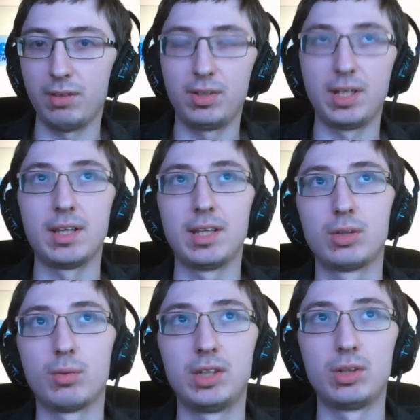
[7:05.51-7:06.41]
If you get this
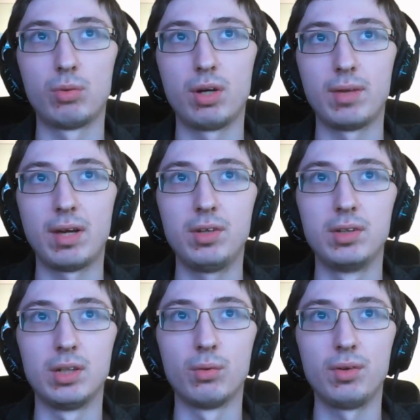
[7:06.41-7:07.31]
question right without
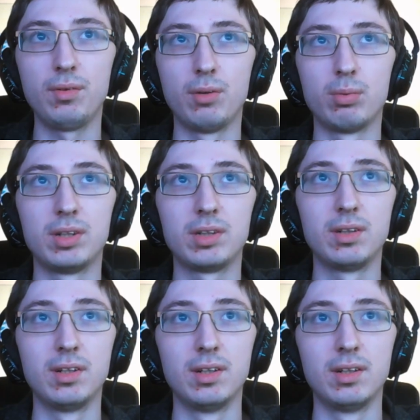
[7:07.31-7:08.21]
using one, no pressure,
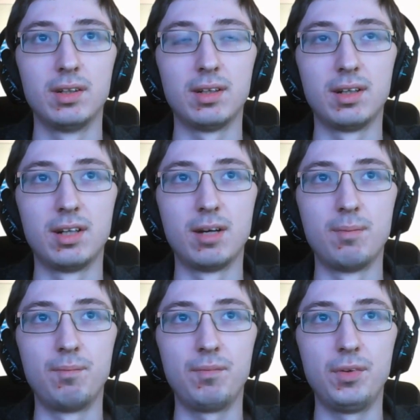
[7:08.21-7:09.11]

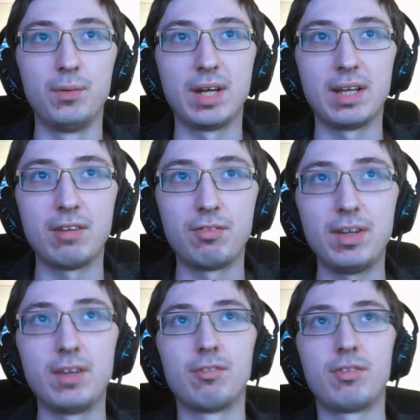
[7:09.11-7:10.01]
you will get that
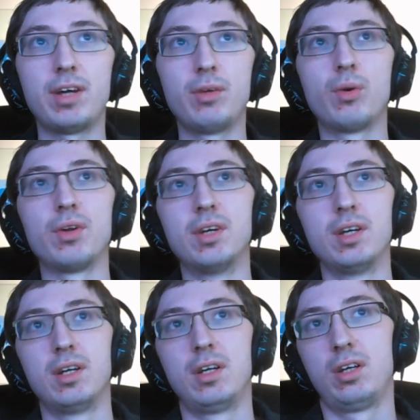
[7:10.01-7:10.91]
5th and final one.
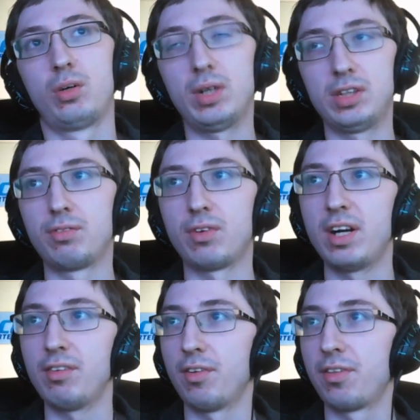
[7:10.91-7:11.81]
Question
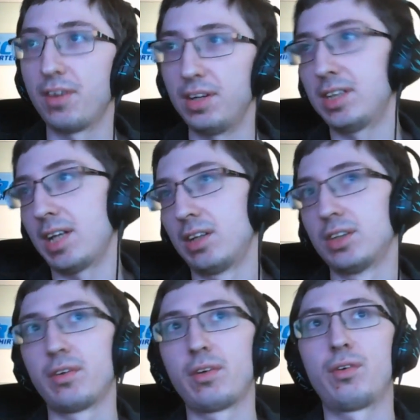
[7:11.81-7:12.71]
5, 30 seconds
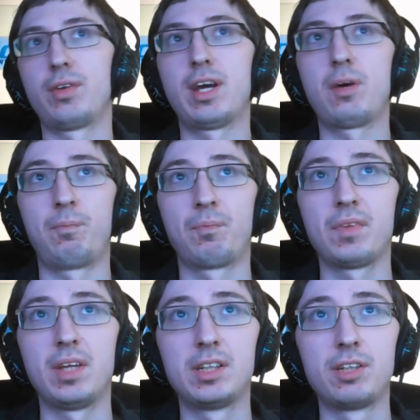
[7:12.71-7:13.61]
on the clock now.
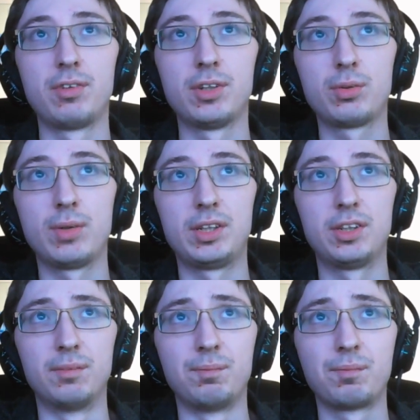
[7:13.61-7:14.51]
Here's the first question.